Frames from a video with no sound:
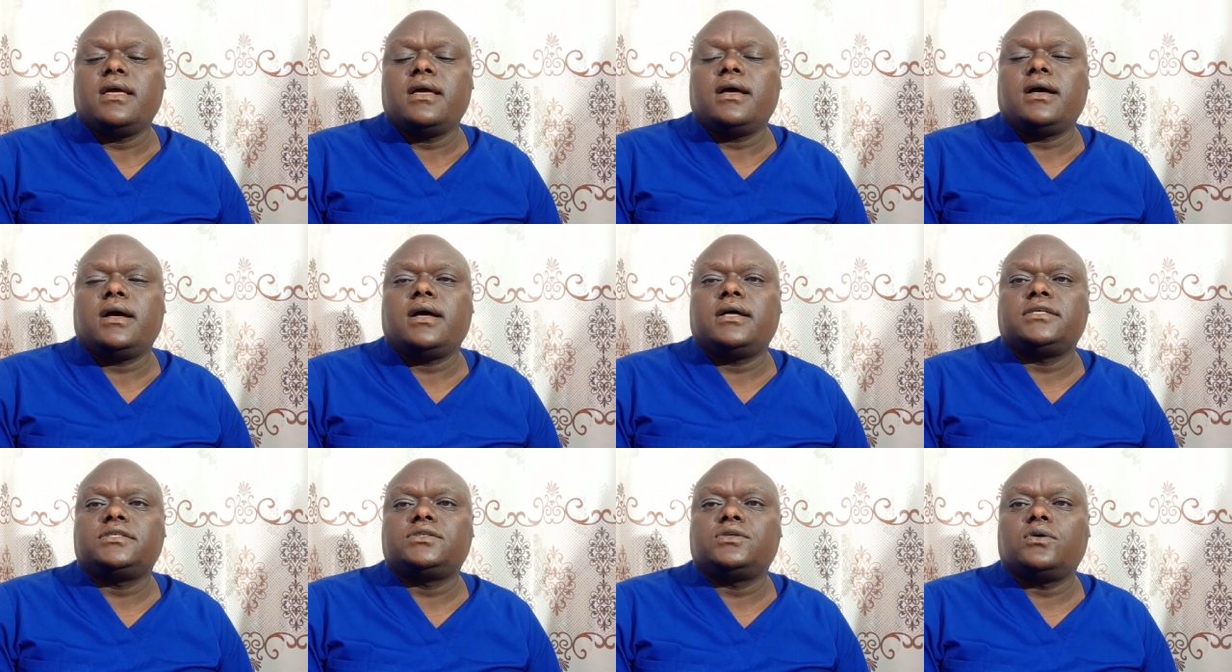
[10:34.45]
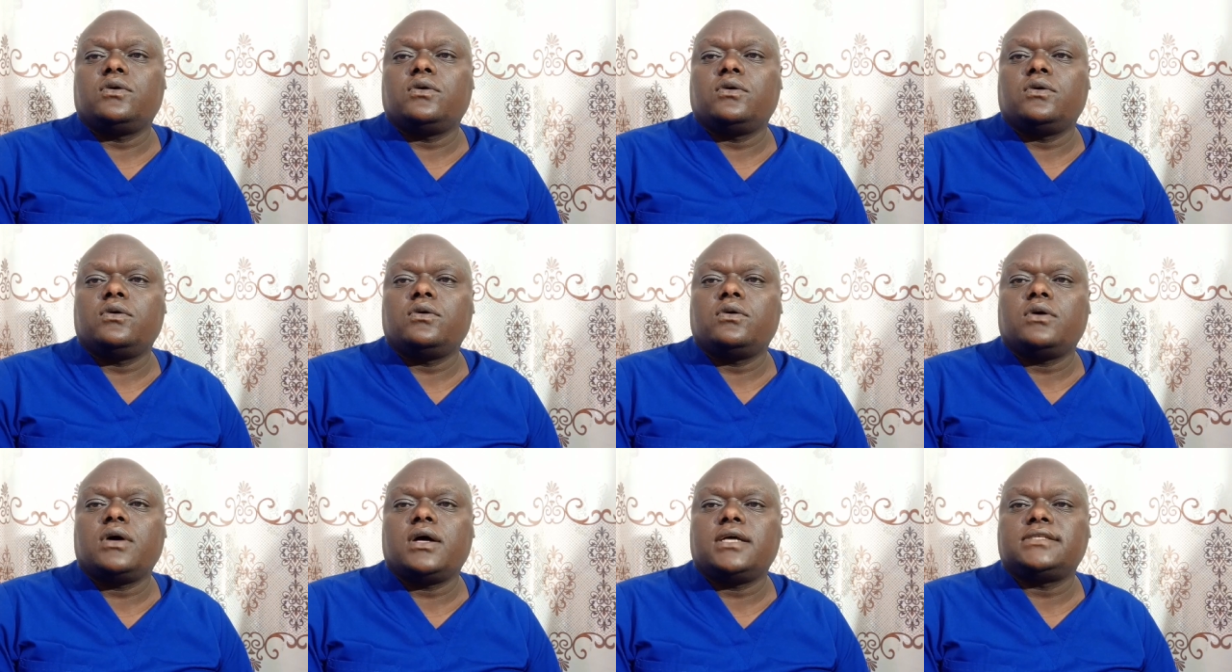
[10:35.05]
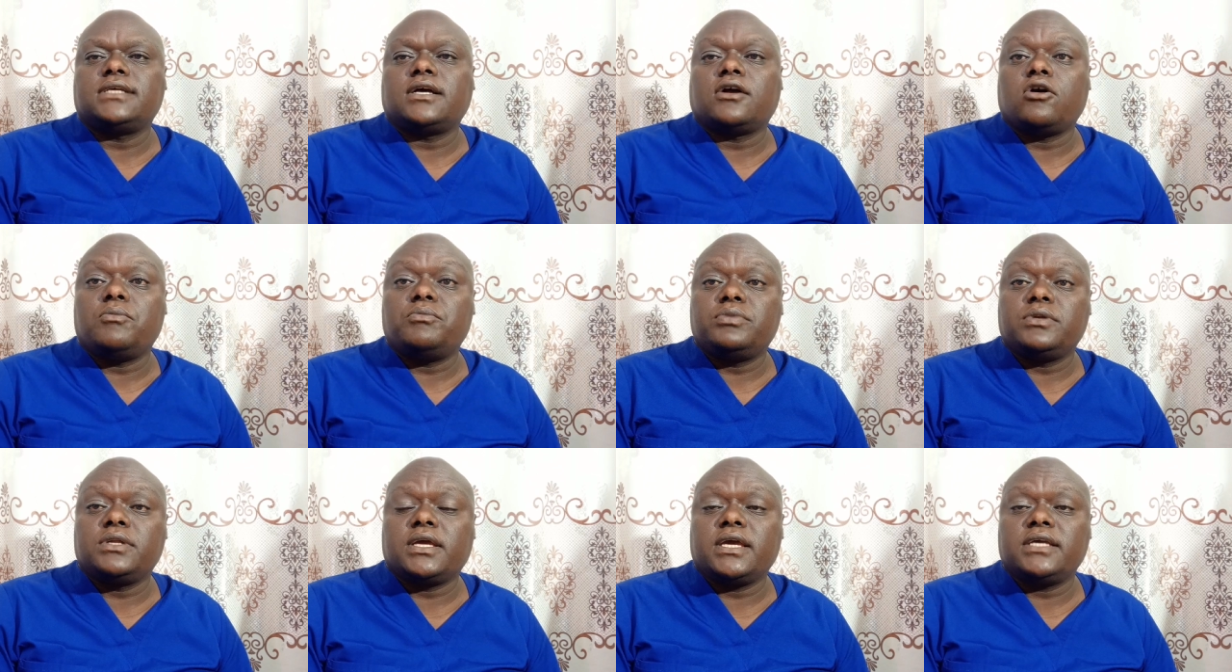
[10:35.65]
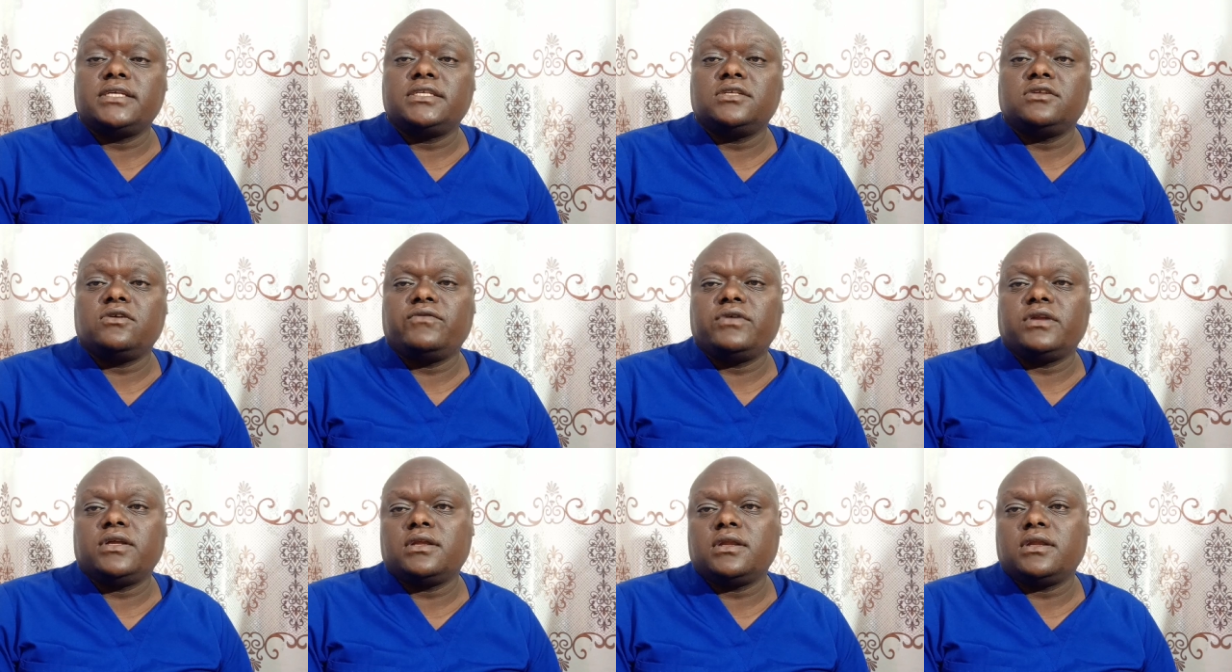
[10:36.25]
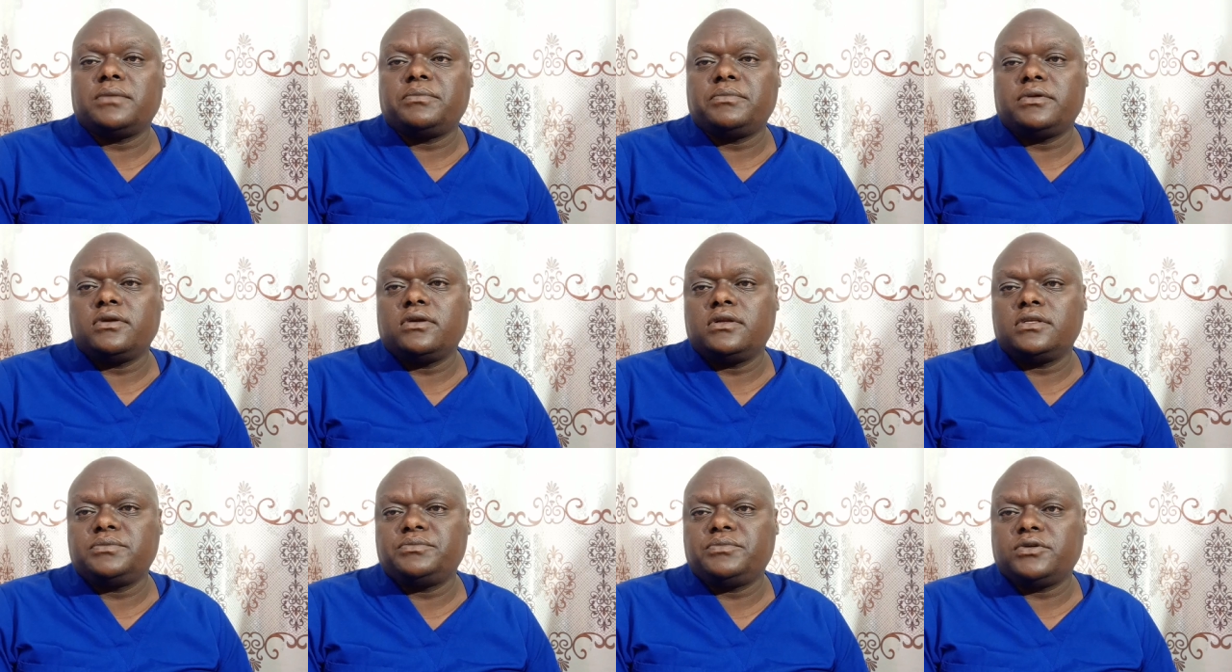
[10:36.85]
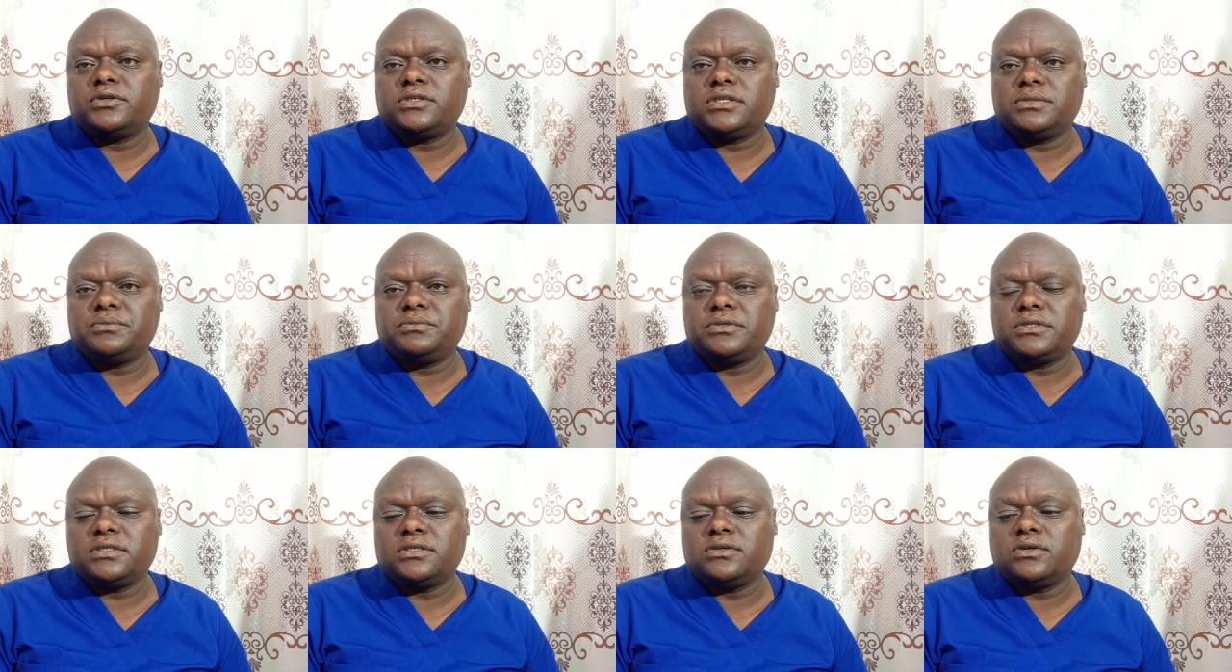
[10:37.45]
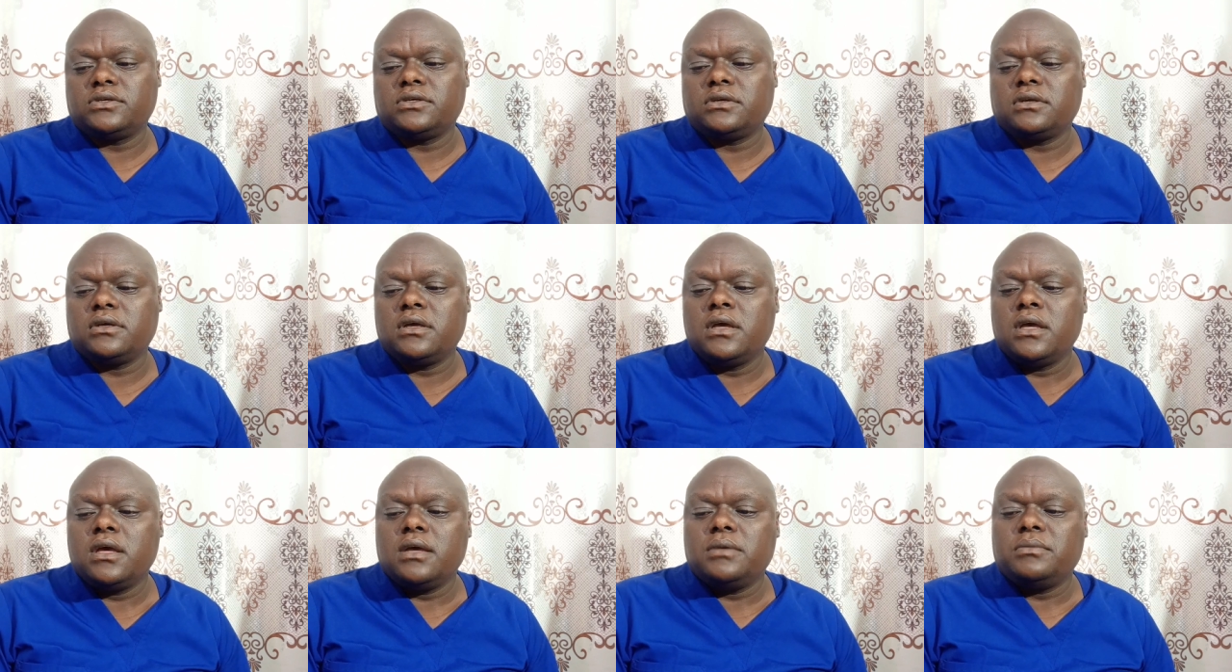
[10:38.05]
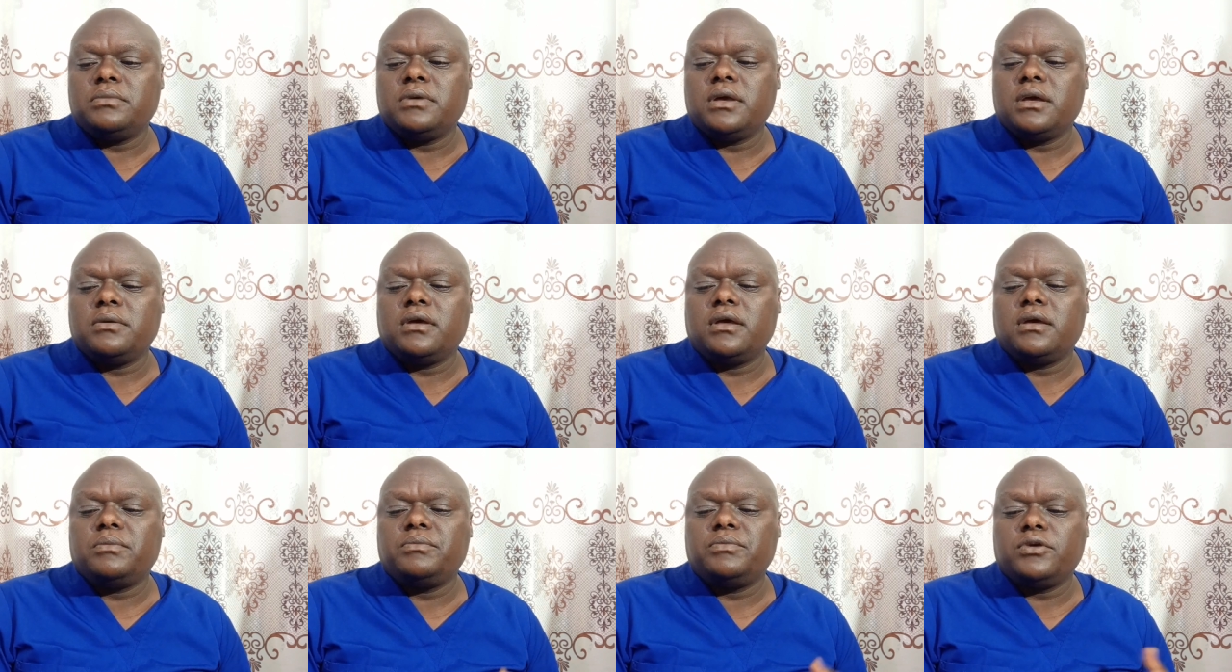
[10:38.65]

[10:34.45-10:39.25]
Uh, so, as a complication of irregular periods, POC, PCO, uh,